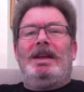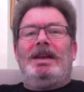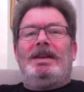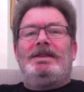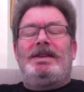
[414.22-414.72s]

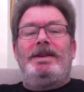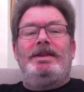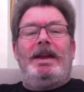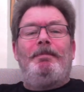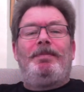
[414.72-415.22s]

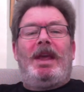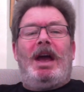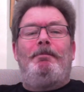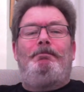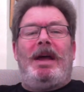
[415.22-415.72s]
Suddenly a
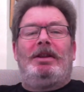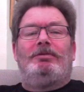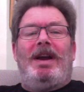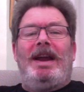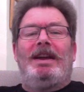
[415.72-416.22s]
bell
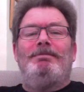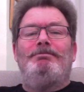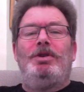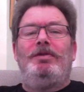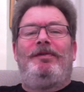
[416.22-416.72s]
rang, and
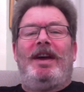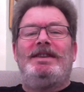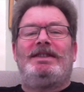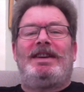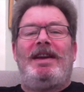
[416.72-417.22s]

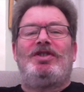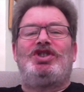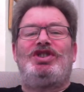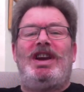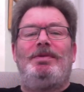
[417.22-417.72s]
Moonface gave a
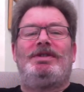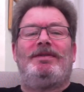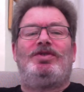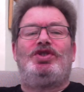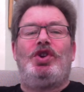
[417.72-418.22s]
shout
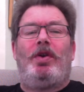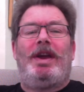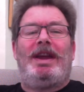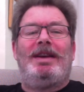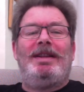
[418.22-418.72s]
of
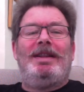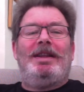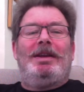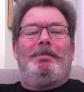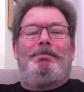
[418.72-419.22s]
joy.
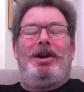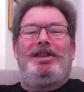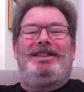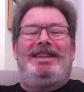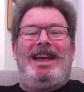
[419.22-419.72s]

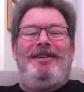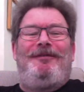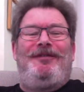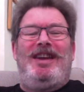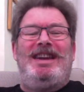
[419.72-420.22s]
"Birthday
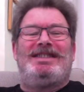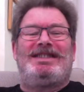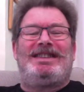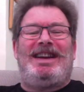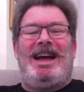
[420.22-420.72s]

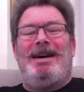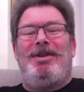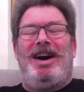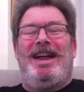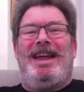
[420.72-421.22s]
feast! Come
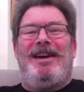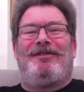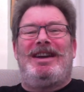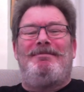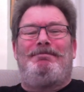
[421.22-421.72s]
on,
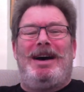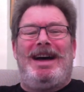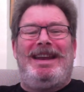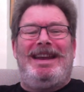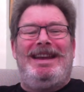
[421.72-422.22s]

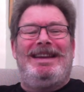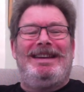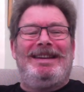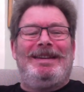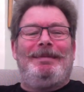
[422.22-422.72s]
everybody!"
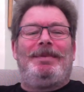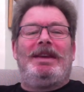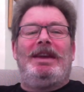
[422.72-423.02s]
He